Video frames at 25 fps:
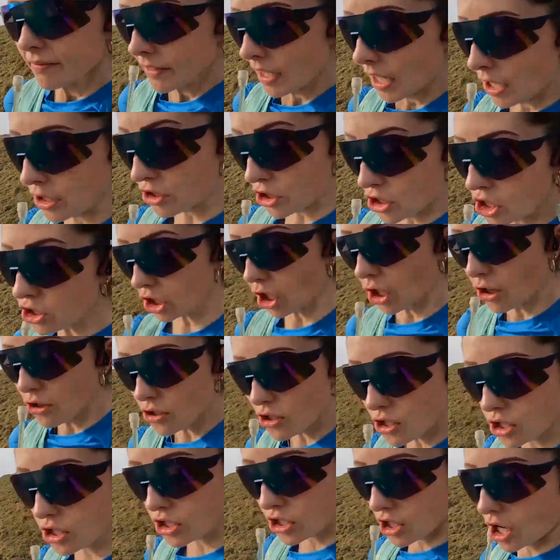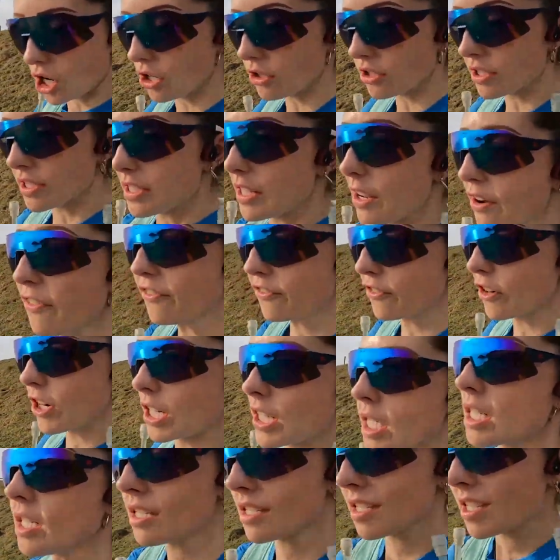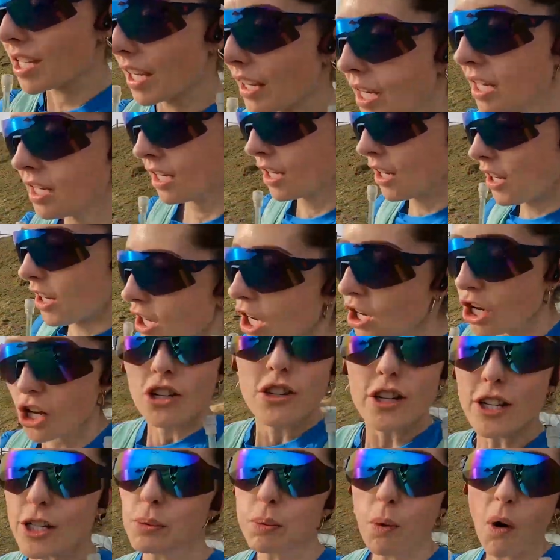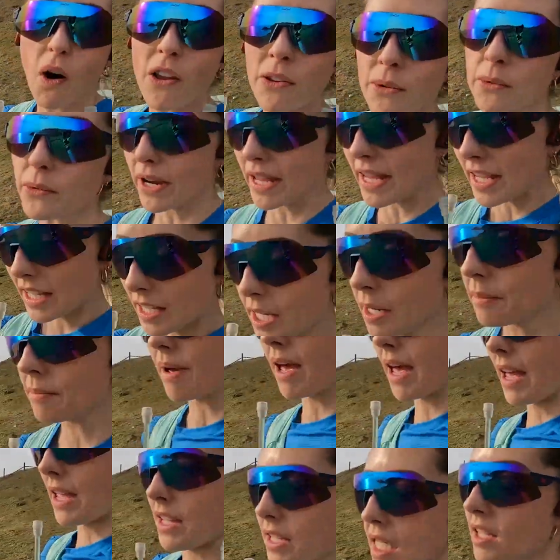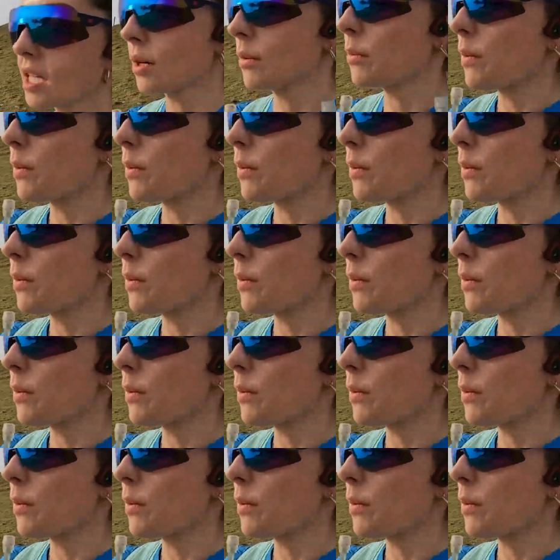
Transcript: it just goes to show the difference just 1 week can make,